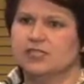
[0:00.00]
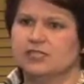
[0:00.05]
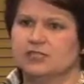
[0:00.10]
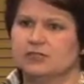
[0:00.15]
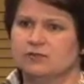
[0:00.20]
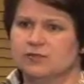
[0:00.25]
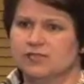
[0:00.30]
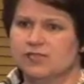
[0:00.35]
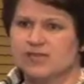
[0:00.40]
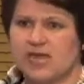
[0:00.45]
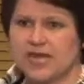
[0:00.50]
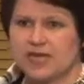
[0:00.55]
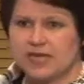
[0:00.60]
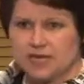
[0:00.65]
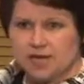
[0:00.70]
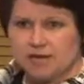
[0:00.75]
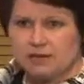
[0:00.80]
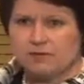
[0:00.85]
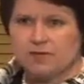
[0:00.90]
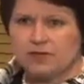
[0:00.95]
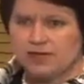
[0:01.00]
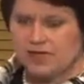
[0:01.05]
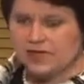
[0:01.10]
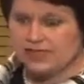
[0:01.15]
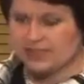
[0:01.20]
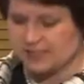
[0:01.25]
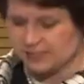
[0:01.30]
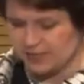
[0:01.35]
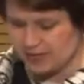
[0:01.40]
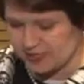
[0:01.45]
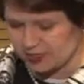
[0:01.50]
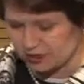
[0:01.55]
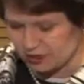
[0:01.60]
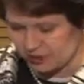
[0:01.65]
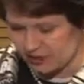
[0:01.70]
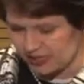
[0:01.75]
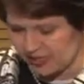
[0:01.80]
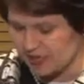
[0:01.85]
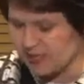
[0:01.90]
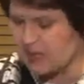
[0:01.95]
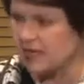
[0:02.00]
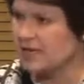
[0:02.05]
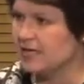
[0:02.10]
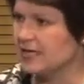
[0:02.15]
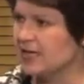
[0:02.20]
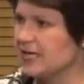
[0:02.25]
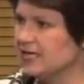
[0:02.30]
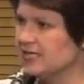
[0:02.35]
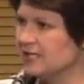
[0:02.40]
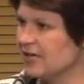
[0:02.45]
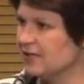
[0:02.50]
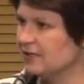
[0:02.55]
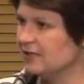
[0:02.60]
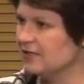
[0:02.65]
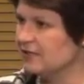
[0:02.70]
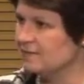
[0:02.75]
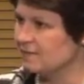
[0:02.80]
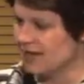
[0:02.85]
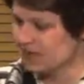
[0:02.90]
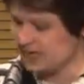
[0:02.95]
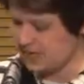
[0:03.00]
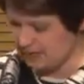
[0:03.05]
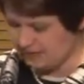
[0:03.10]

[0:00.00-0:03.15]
do and take up that needs to actually get done to make our